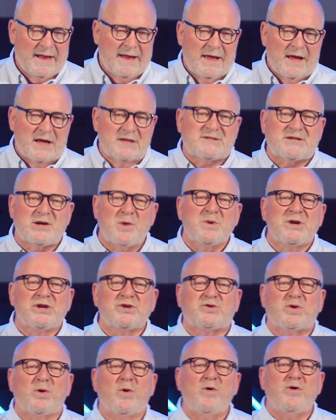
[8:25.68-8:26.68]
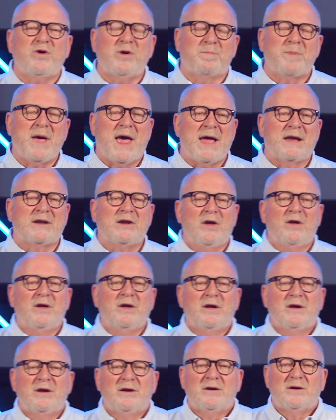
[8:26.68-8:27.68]
And so I want to talk about
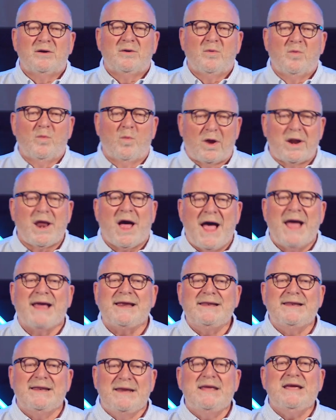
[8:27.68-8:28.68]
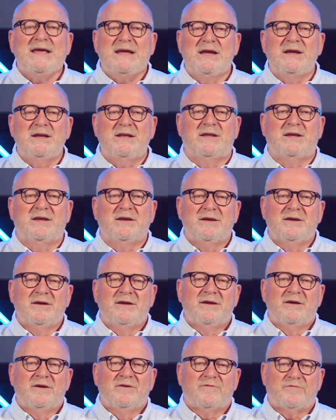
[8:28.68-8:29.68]
what I need
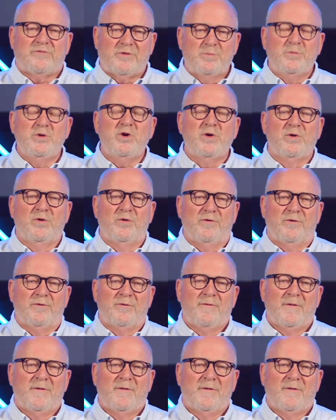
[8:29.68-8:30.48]
from you,